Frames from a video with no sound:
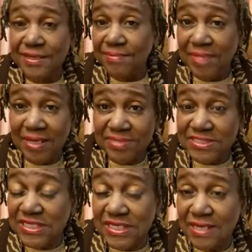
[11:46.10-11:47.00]

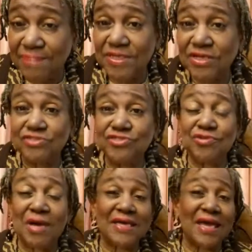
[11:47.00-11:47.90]
maybe 10 because,
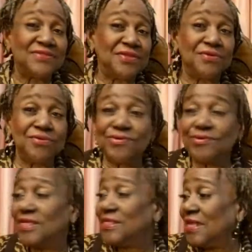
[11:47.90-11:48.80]
I got there
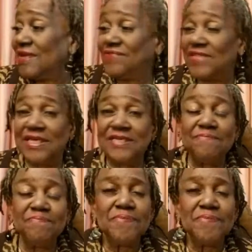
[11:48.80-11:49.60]
early, left late